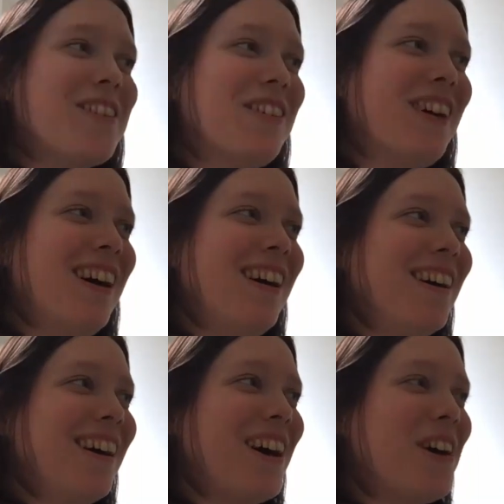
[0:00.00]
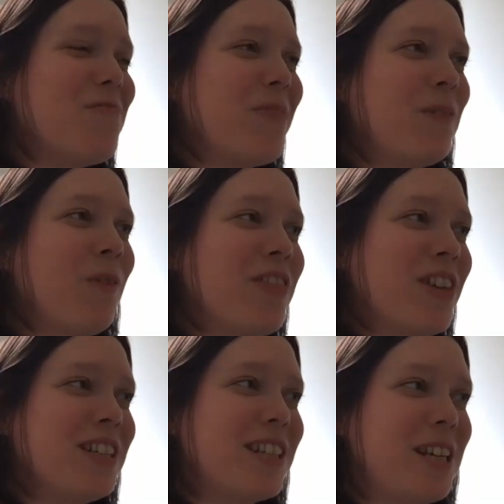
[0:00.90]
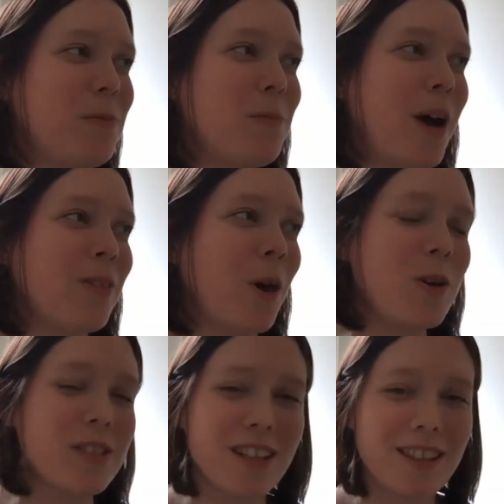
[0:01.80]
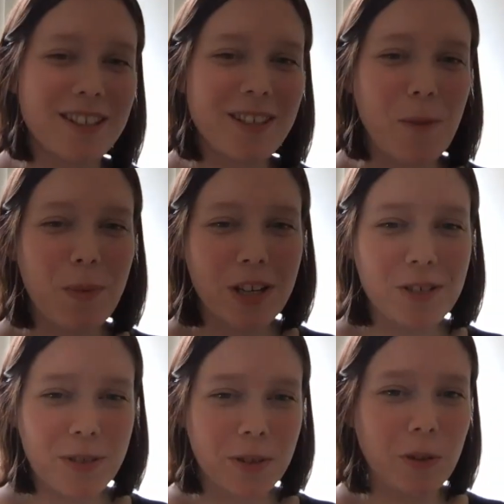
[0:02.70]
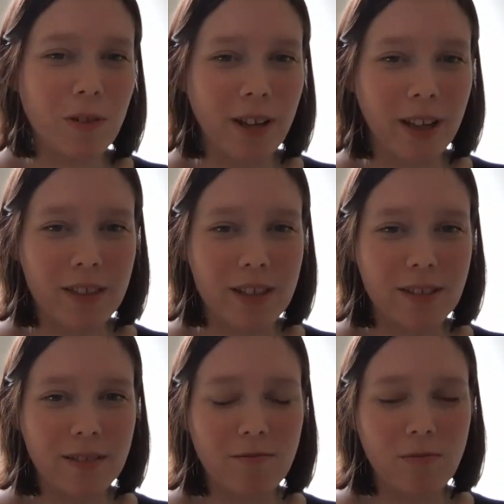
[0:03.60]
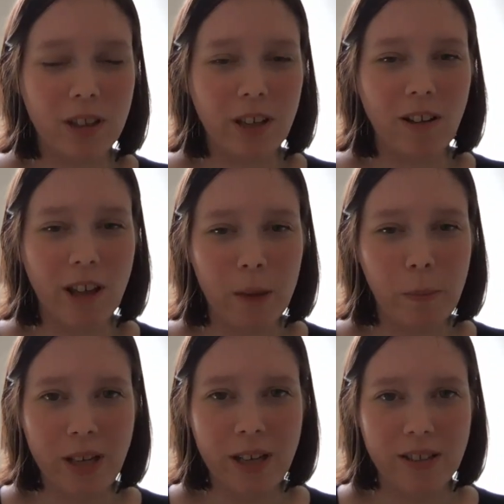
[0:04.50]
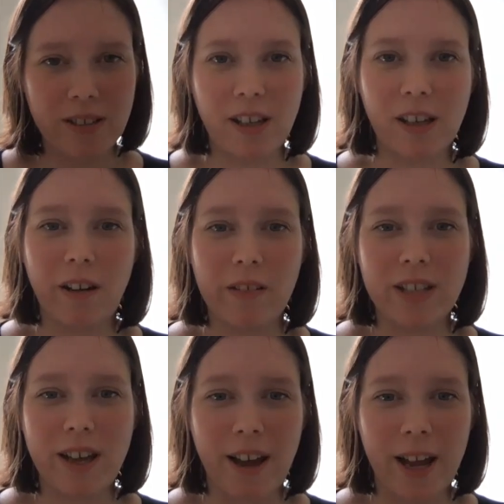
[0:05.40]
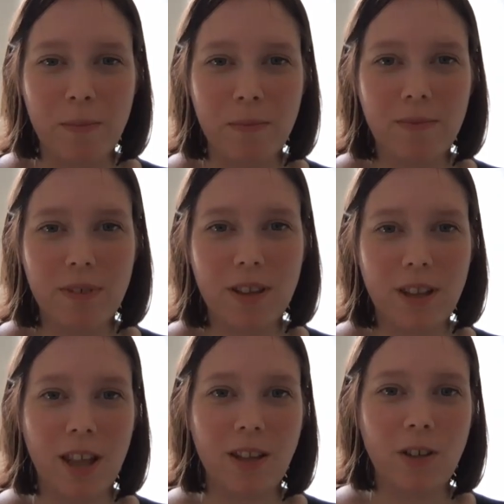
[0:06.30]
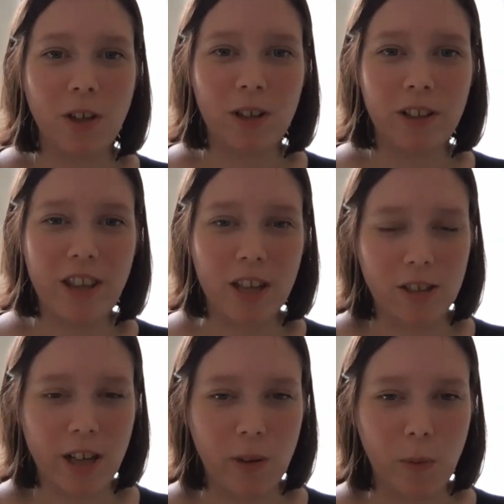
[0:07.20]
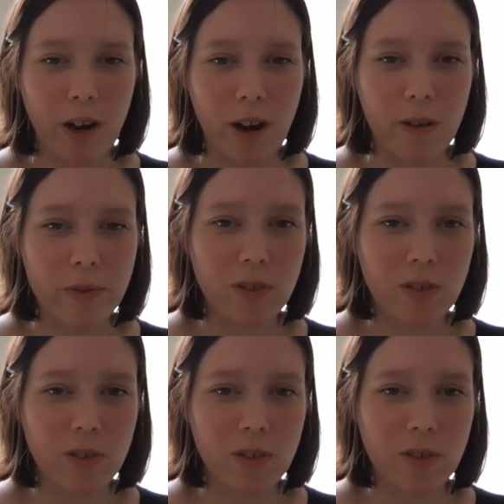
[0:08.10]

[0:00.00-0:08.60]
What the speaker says: So, but one thing to keep in mind though is that these companies do like this, what they call A/B testing all the time that you're not aware of.